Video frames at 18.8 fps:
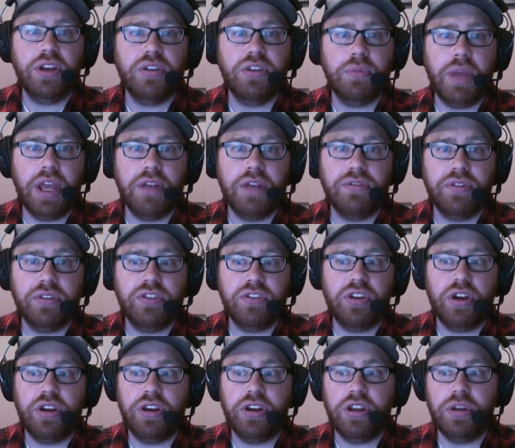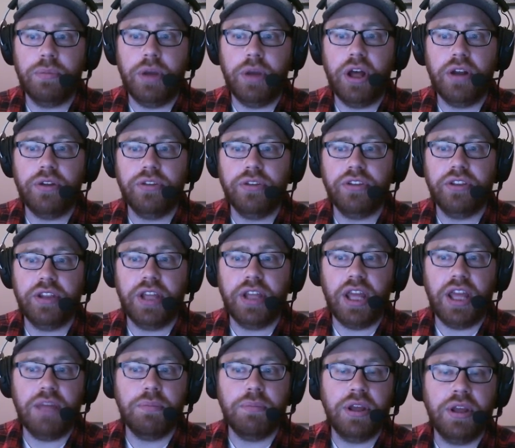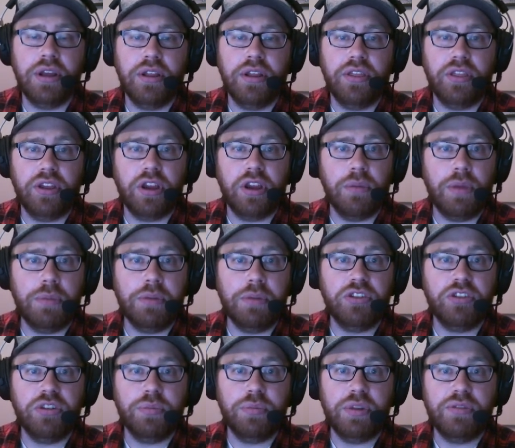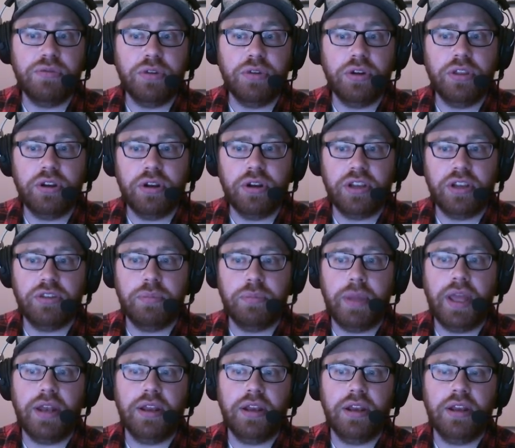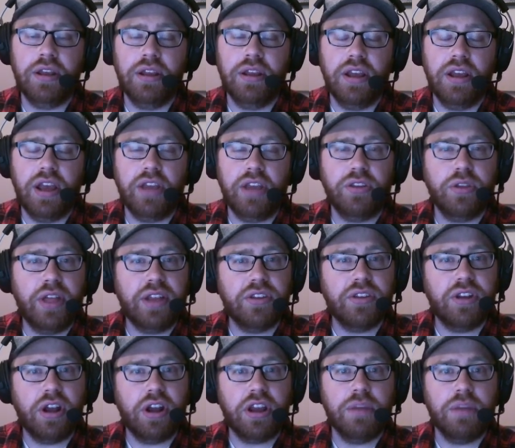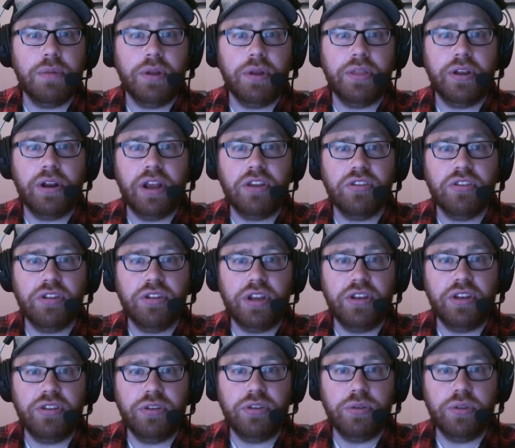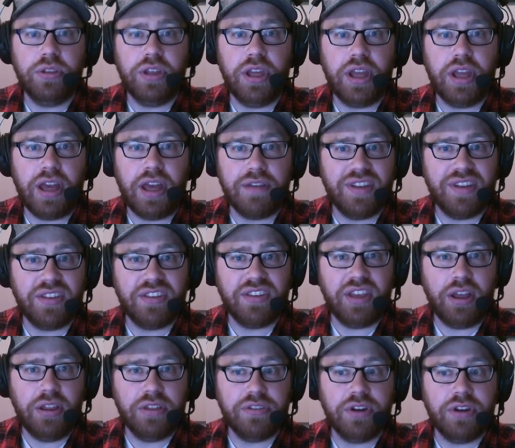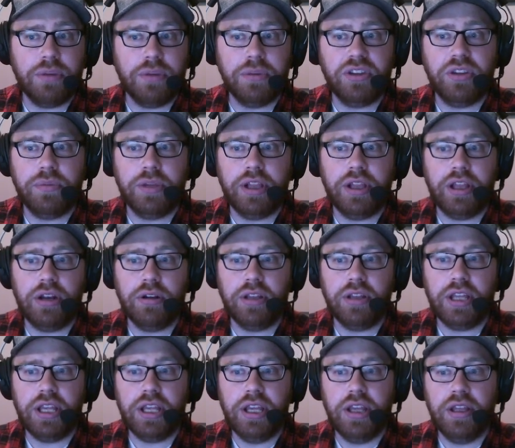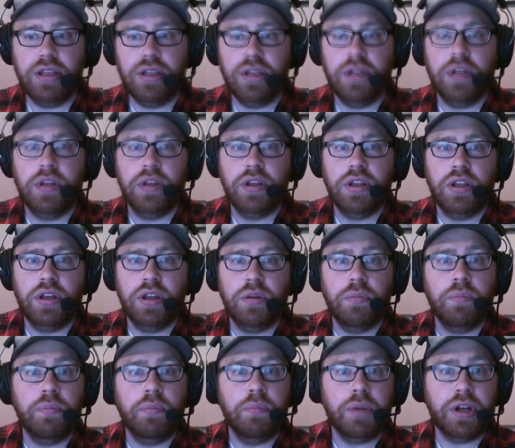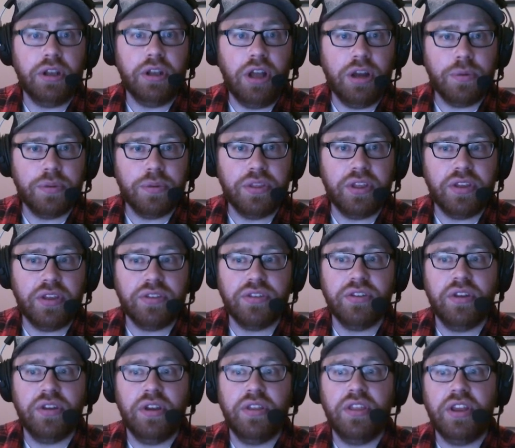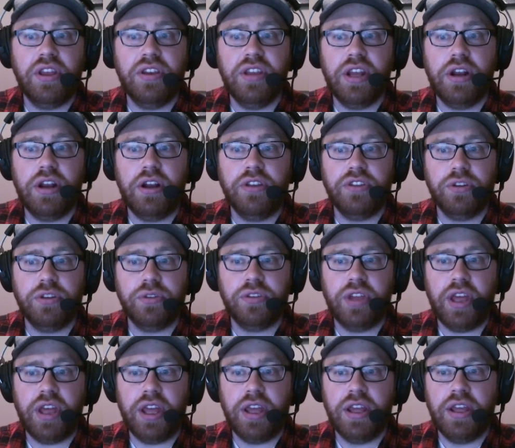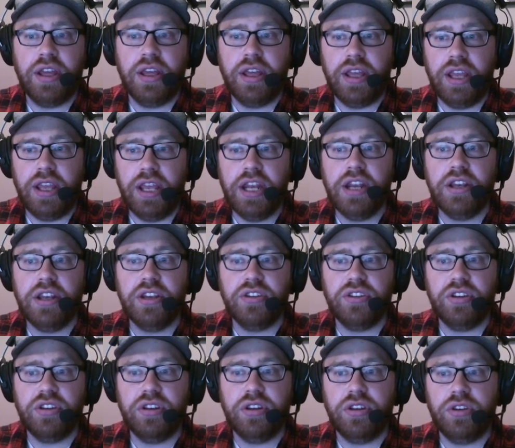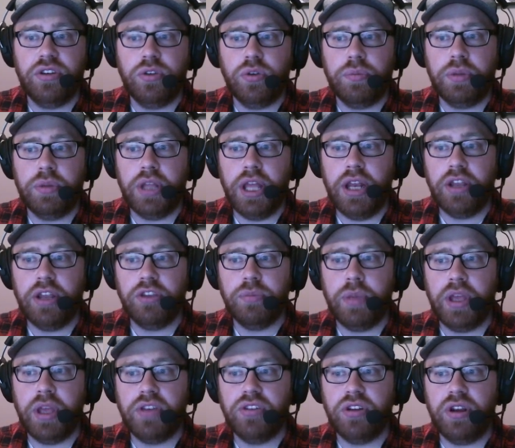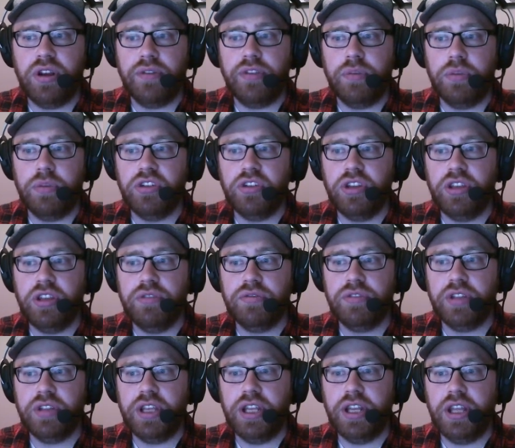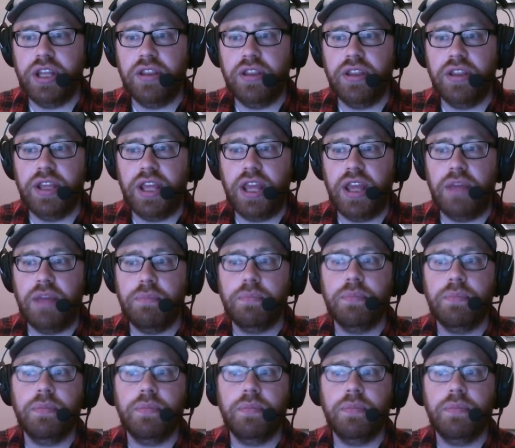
demand for the John Deere models in the game, the commitment should be further expanded. And so that's talking about their entry into the FSL, the Farming Simulator League. But along with this, they did also say in addition to a planned expansion of the machine fleet in the game.